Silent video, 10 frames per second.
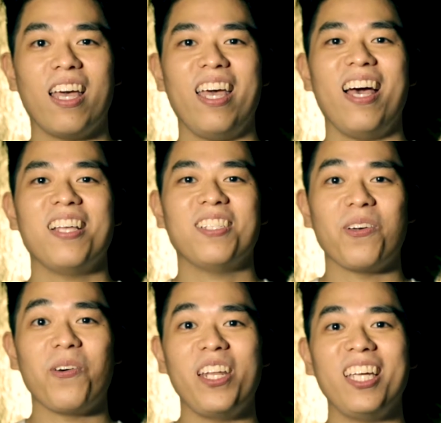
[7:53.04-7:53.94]
Hey Hans
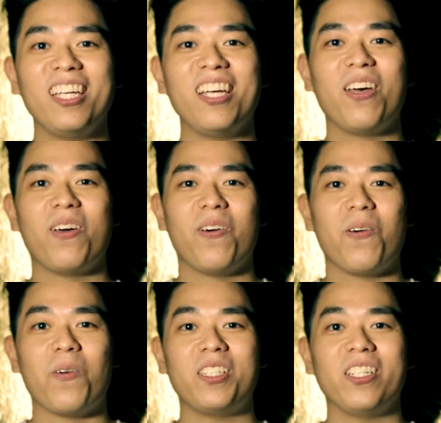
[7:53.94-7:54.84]
and Hui.
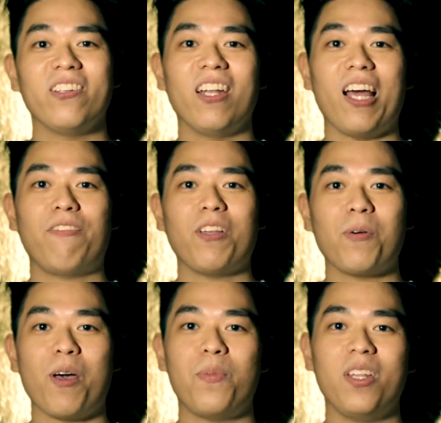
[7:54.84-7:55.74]
Wishing you a lifetime
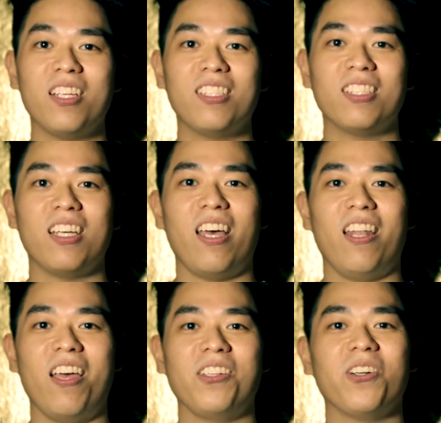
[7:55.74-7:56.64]
of happiness
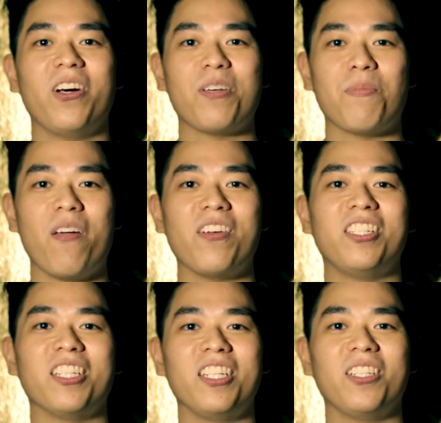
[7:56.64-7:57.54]
and enjoy the
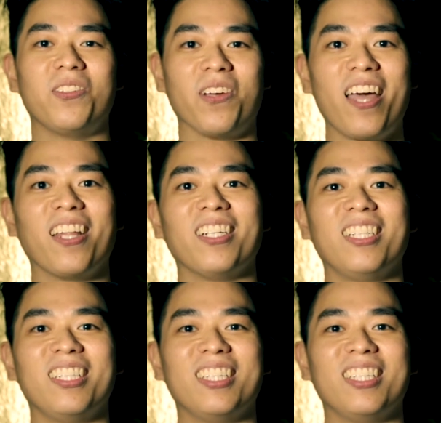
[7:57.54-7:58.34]
marriage journey together.